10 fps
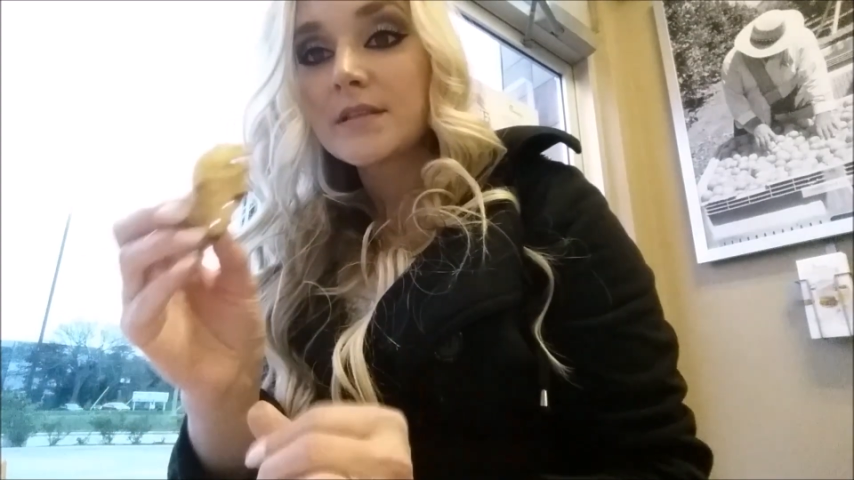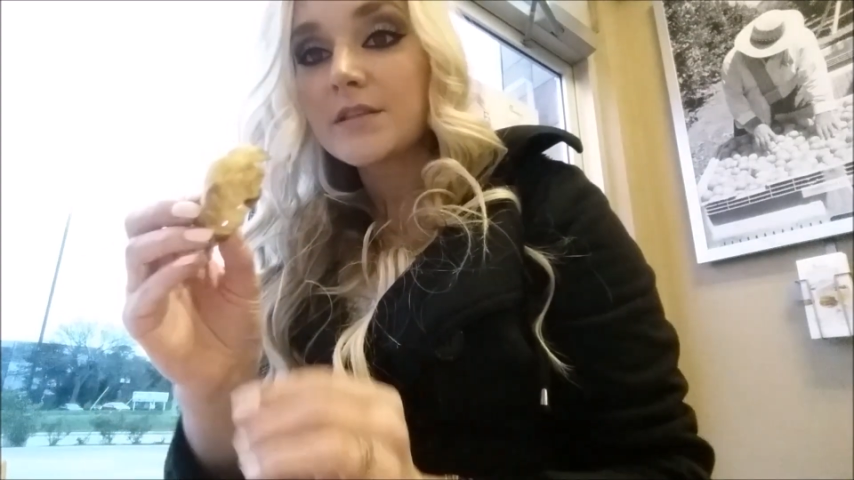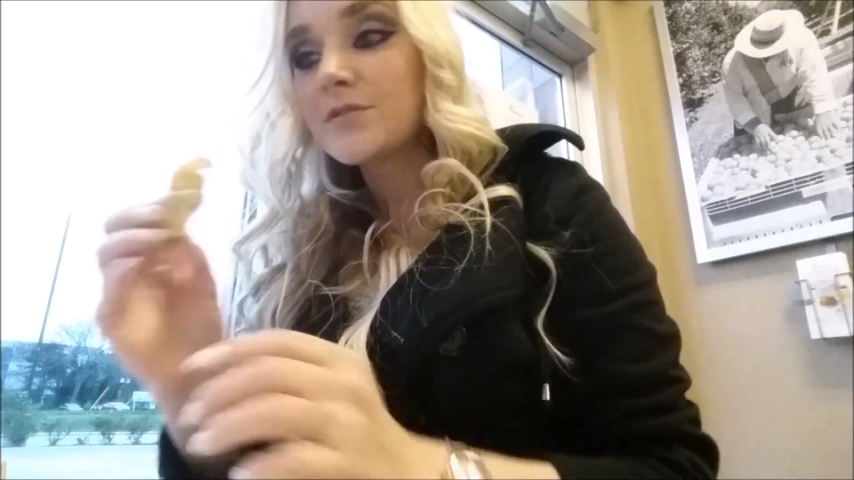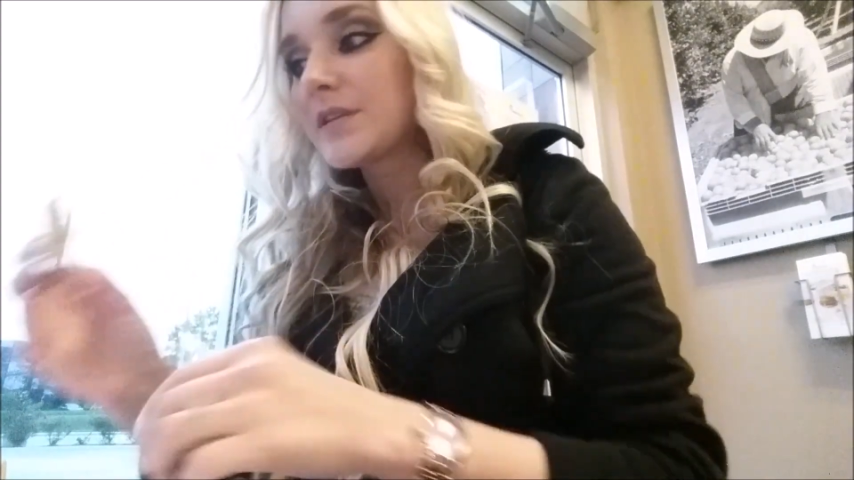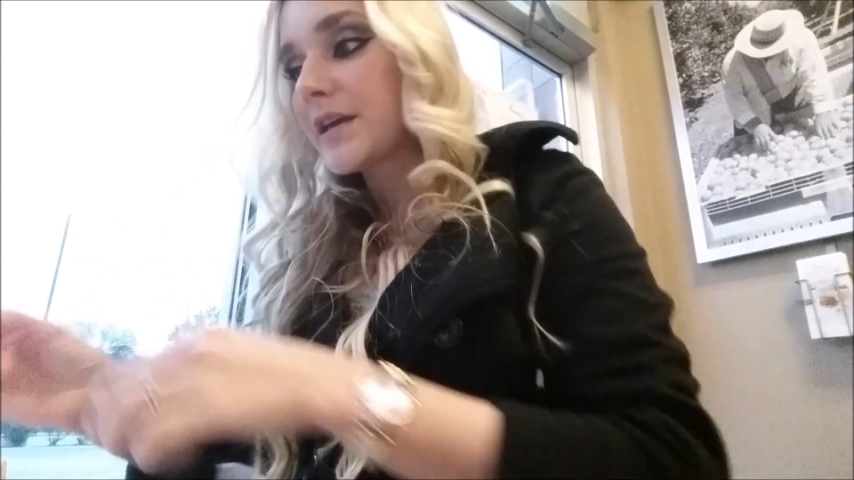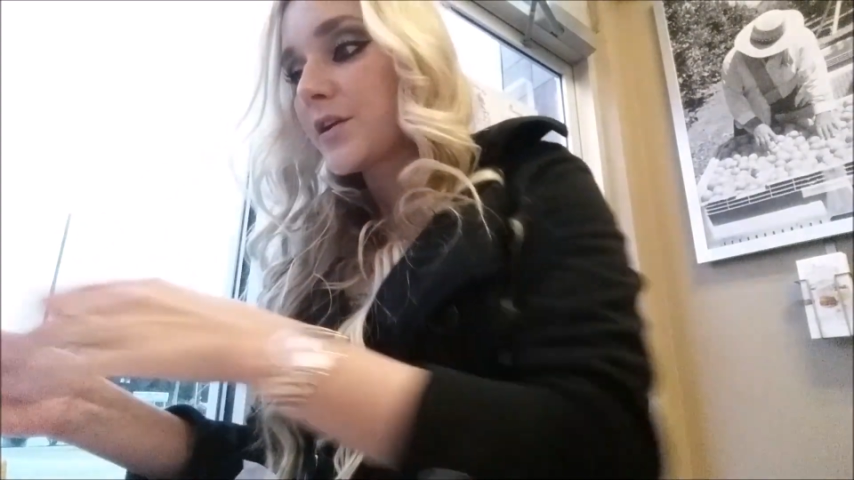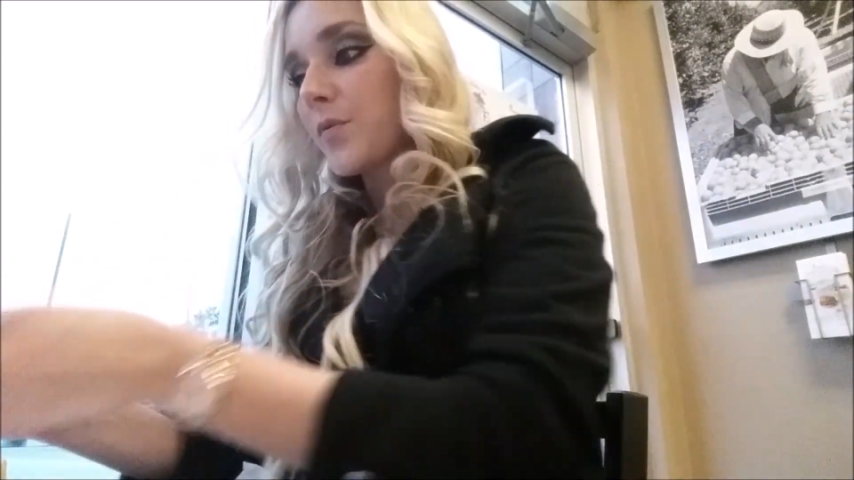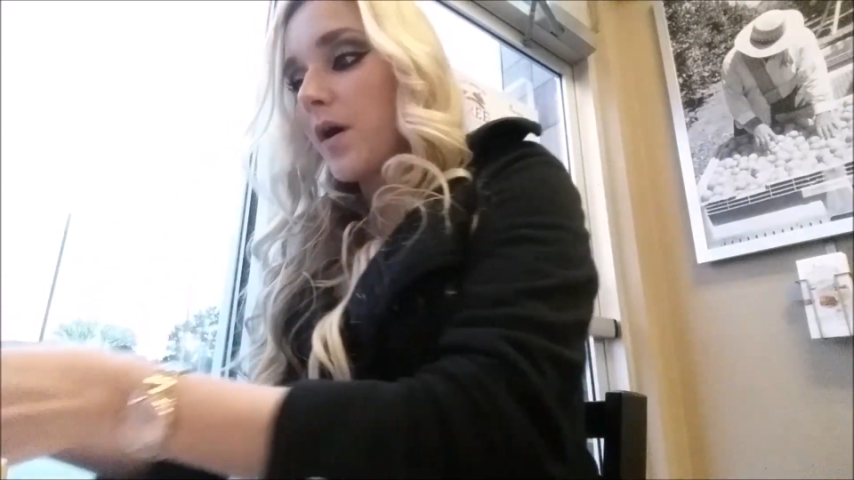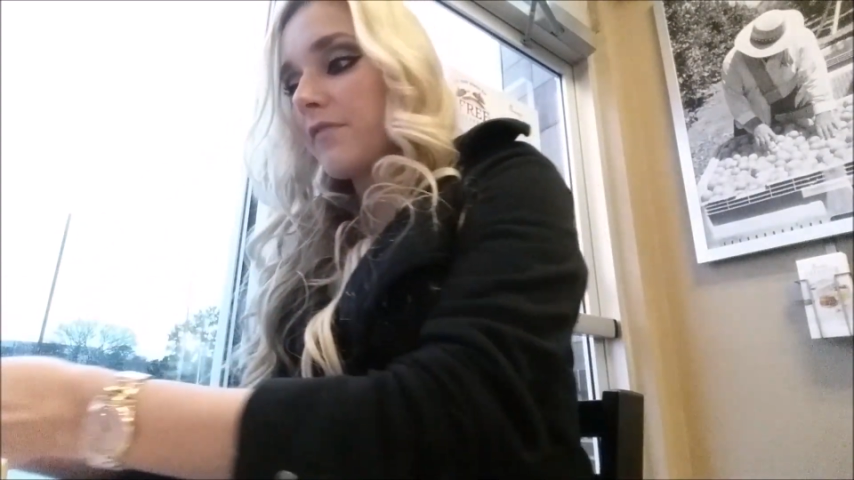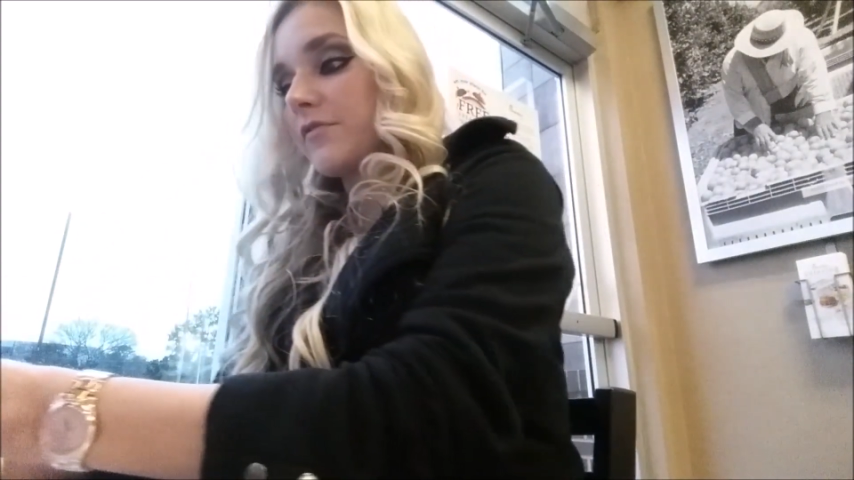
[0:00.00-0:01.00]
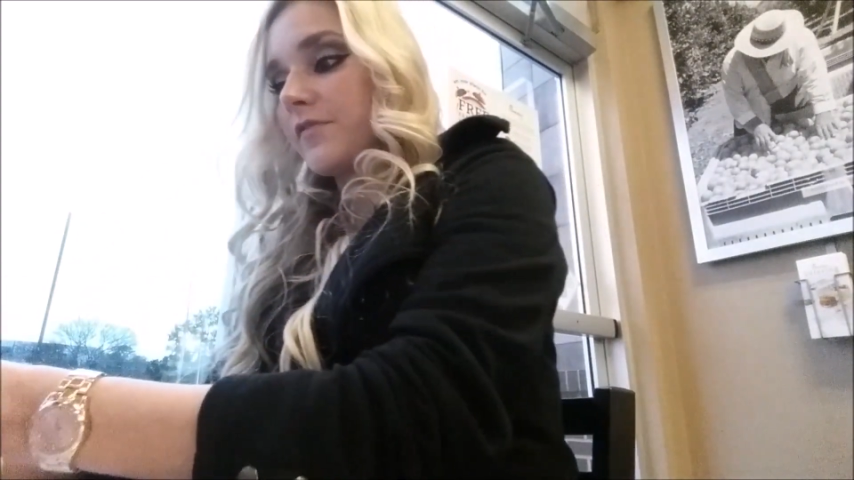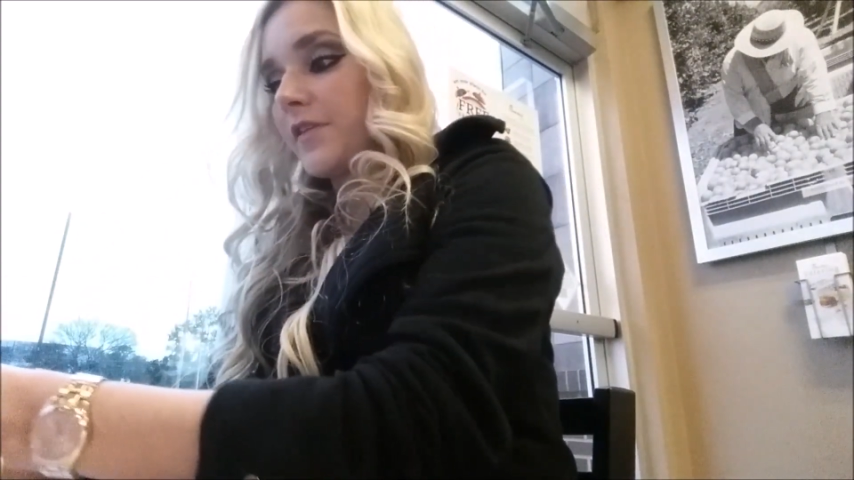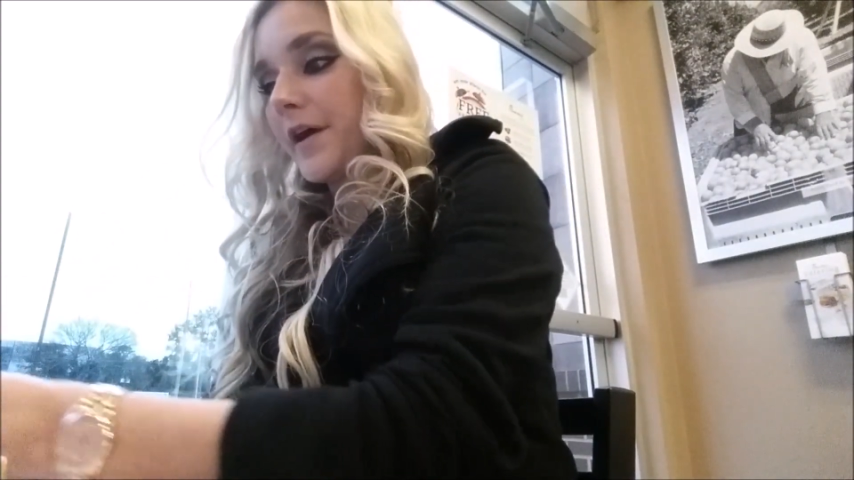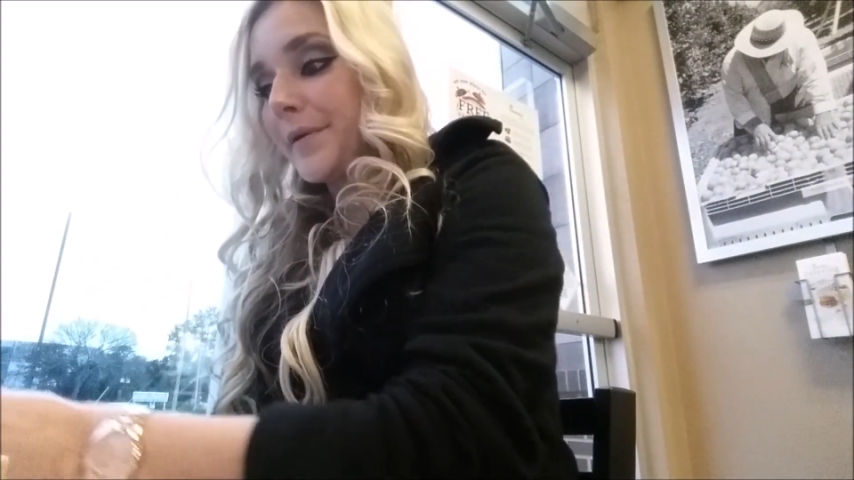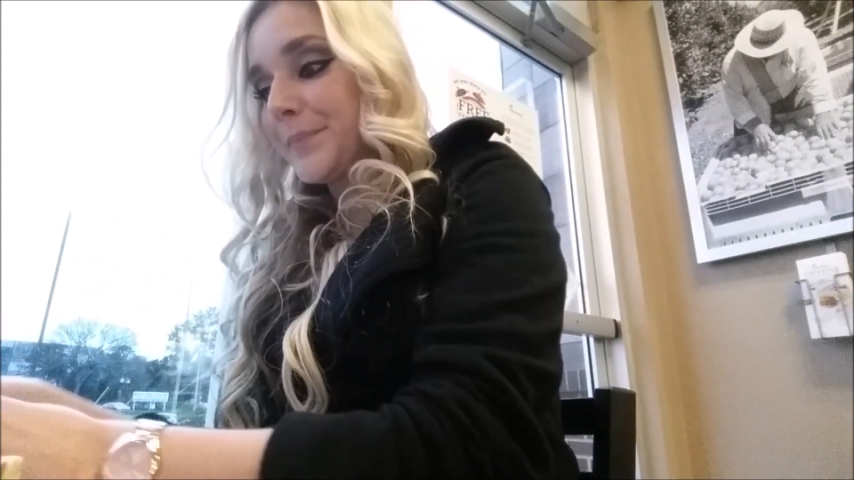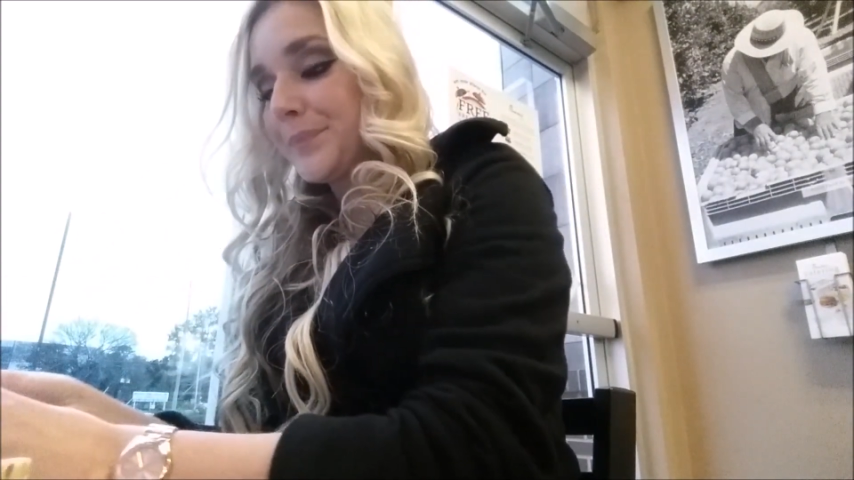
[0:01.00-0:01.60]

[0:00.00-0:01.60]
Then you take your waffle fry